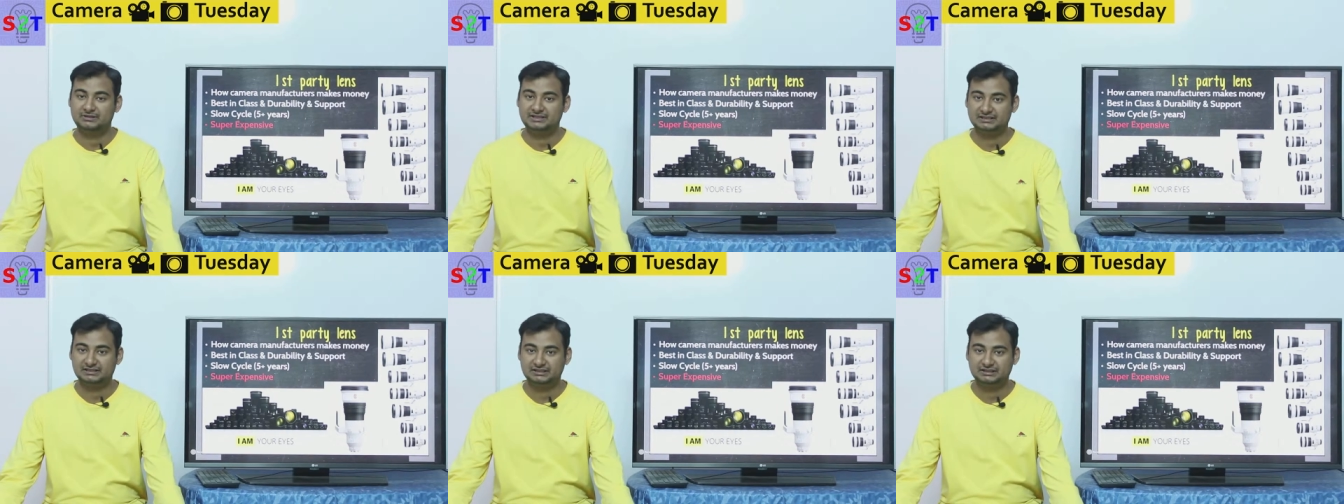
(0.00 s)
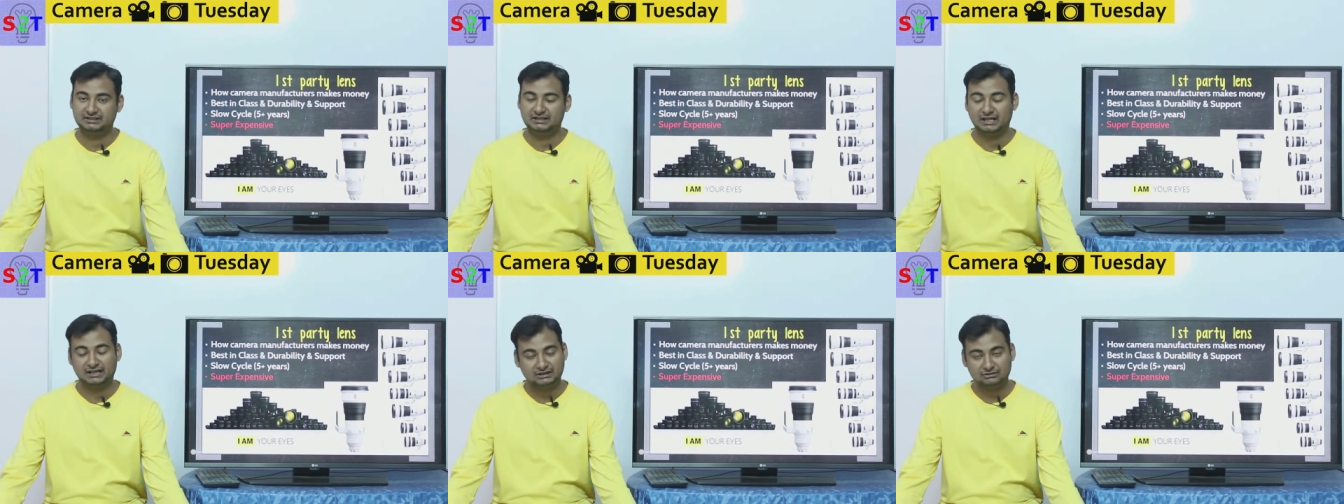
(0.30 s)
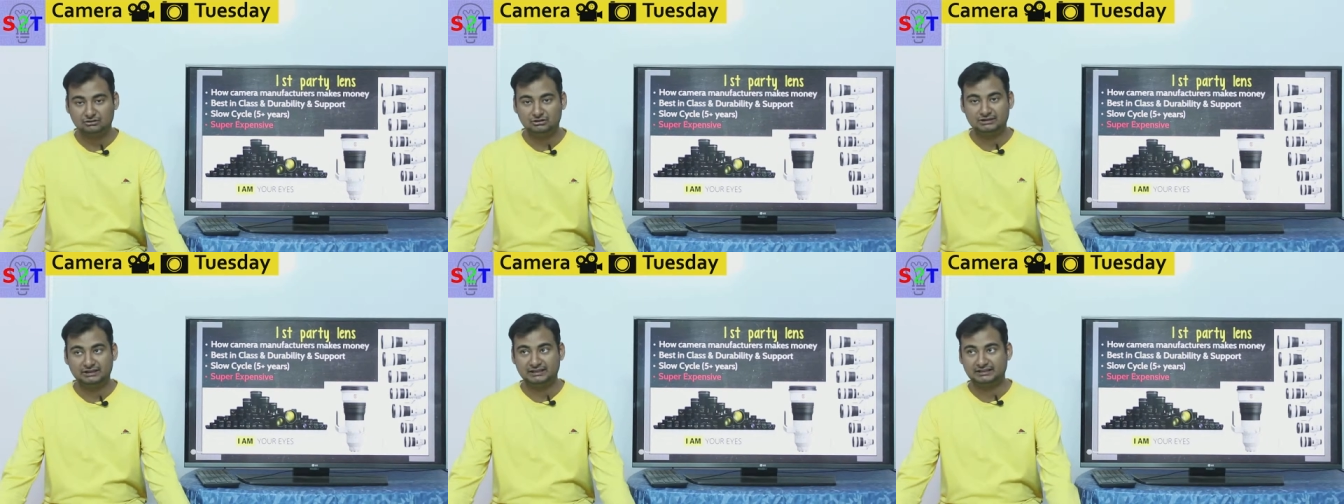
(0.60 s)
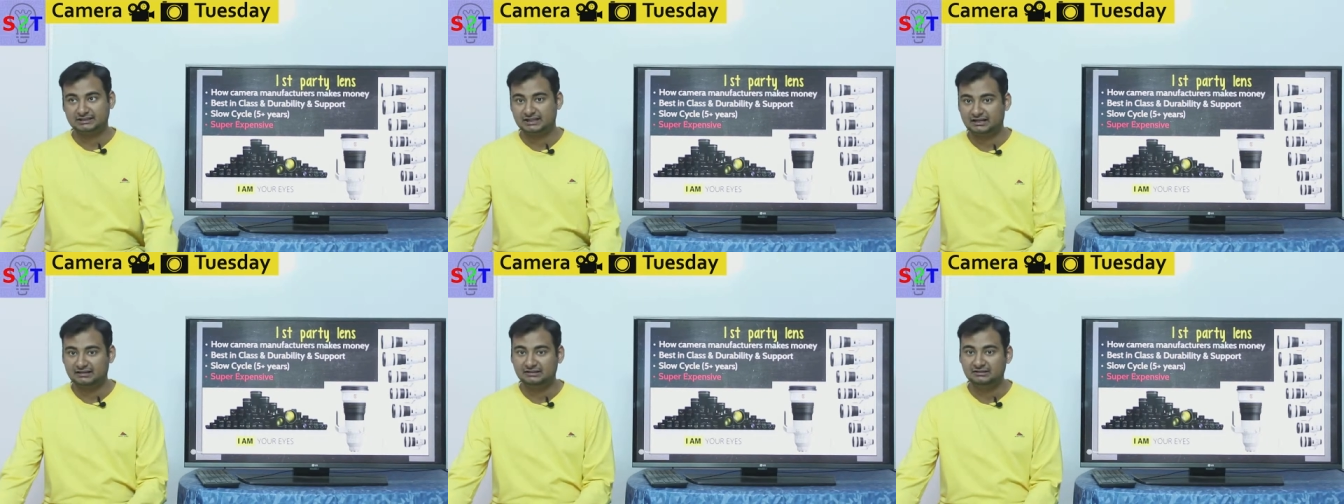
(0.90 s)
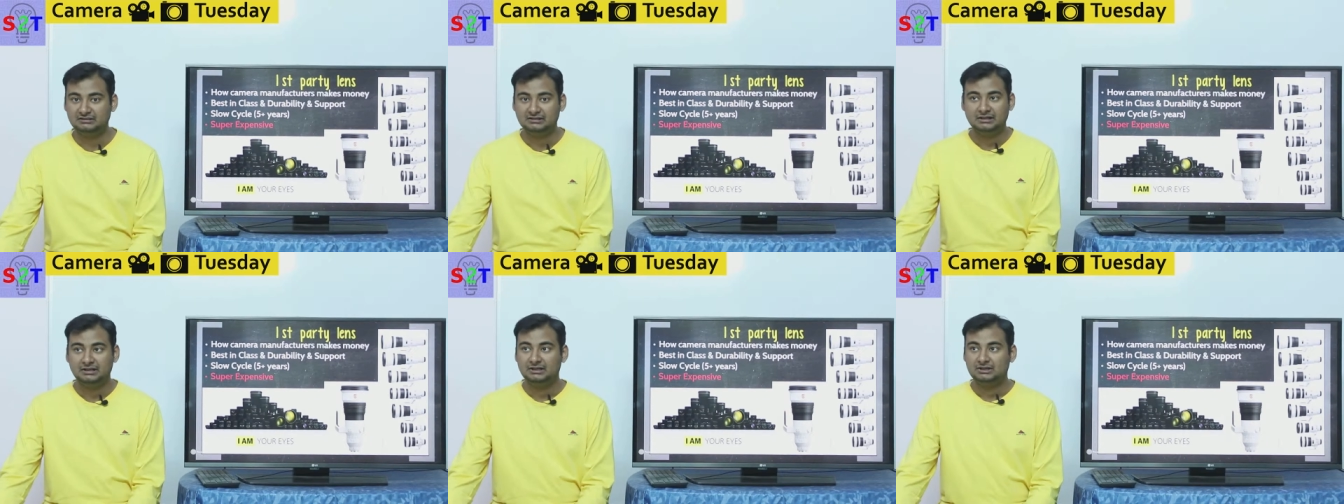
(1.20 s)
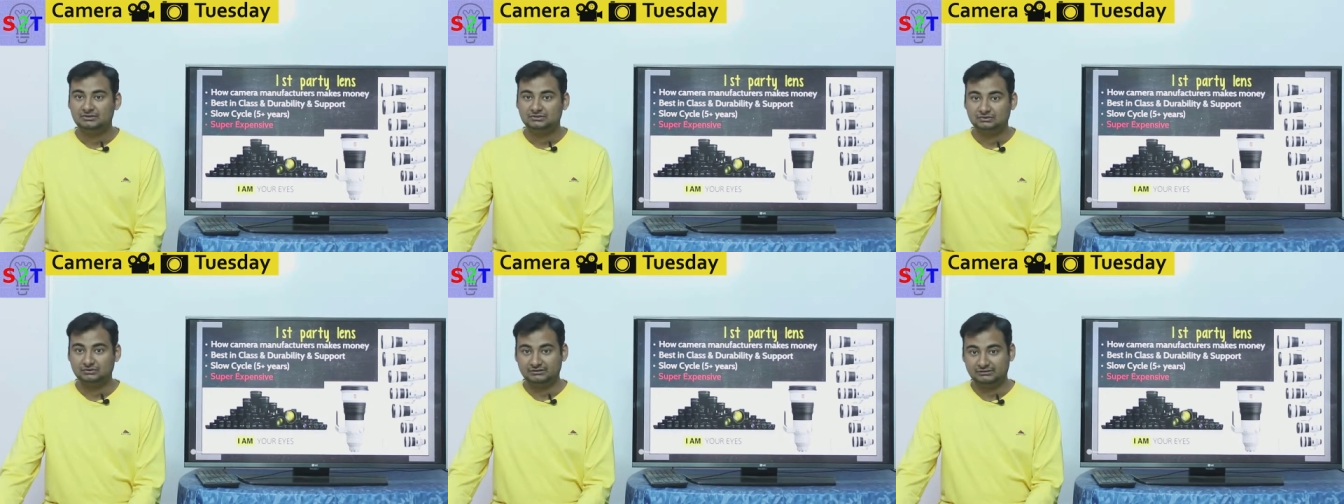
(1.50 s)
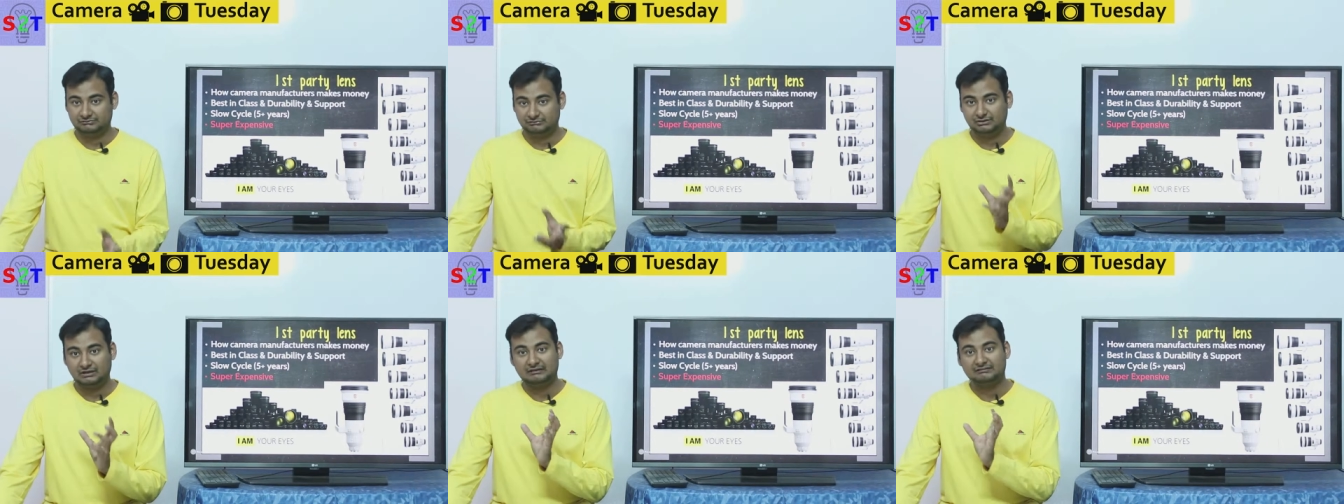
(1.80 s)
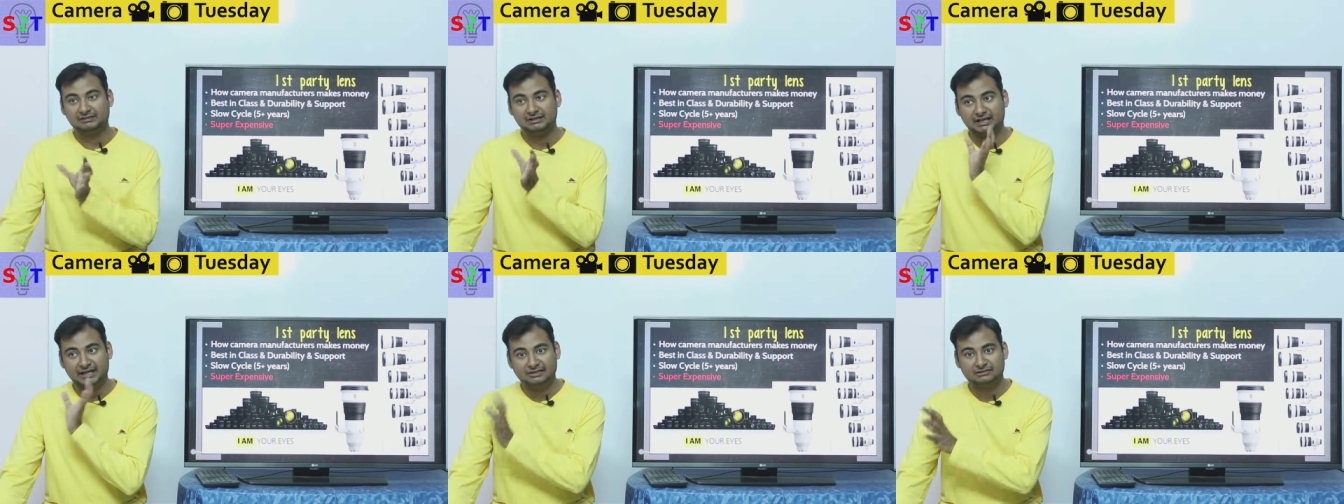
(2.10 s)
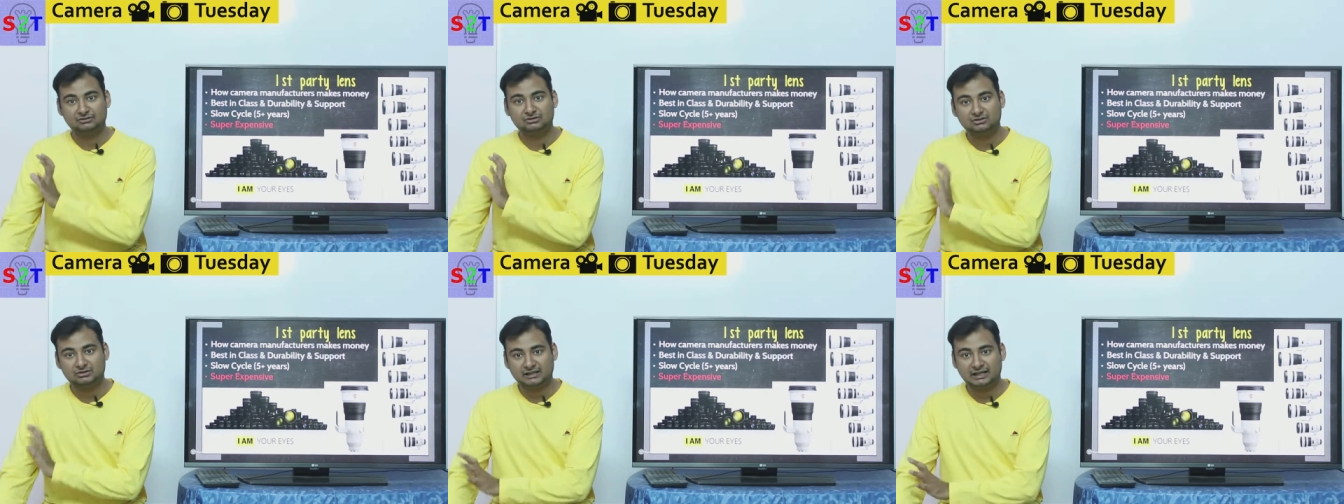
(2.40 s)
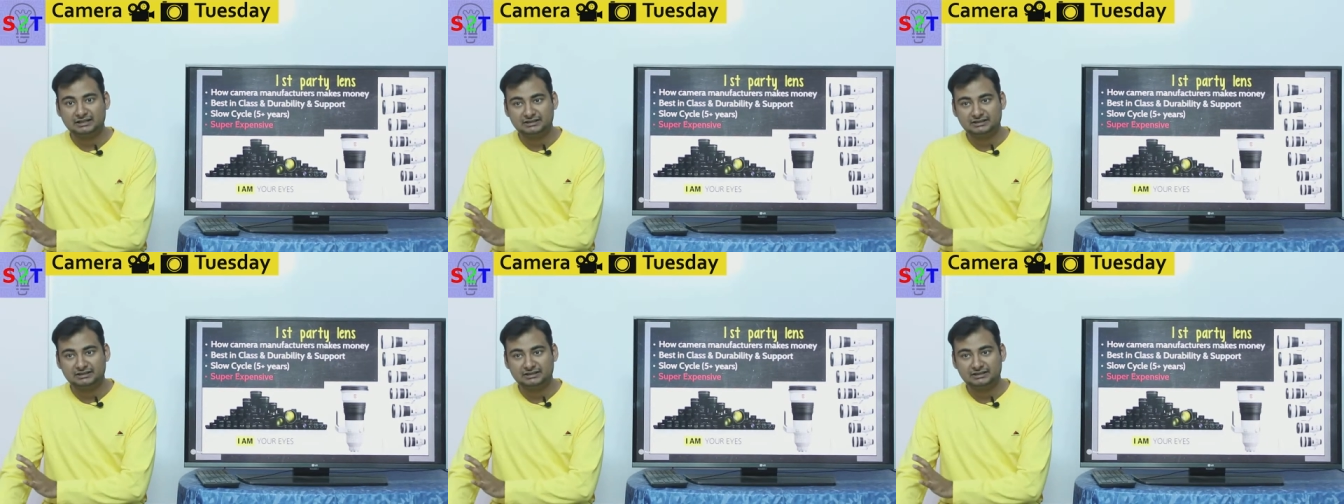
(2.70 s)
basically nikon and canon so if you have a nikon or